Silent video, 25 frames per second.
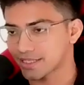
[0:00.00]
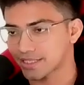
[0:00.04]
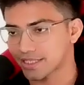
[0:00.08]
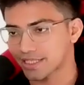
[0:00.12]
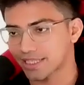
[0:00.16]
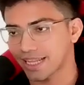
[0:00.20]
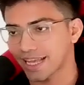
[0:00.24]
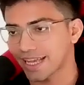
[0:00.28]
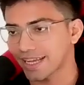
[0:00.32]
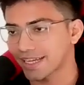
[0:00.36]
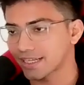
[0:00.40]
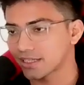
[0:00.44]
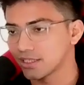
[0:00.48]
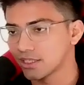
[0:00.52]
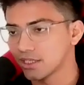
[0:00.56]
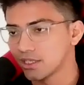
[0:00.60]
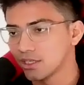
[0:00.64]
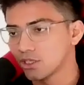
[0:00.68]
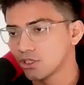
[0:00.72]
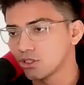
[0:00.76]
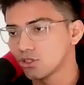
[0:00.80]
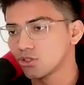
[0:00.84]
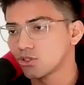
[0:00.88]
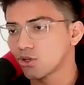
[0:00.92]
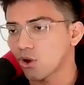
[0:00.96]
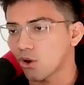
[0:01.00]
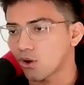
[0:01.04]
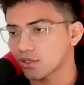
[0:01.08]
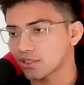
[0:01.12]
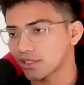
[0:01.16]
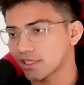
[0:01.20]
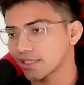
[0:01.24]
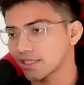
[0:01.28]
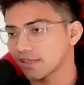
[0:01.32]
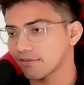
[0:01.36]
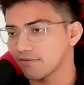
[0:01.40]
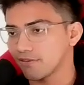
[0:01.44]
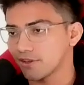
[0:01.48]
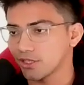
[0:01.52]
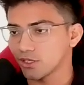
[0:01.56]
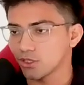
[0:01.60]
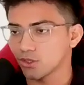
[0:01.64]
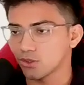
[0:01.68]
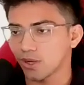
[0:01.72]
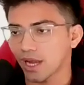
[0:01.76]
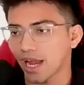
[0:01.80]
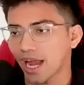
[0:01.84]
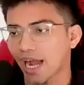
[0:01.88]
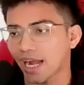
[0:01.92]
It's like doctor giving you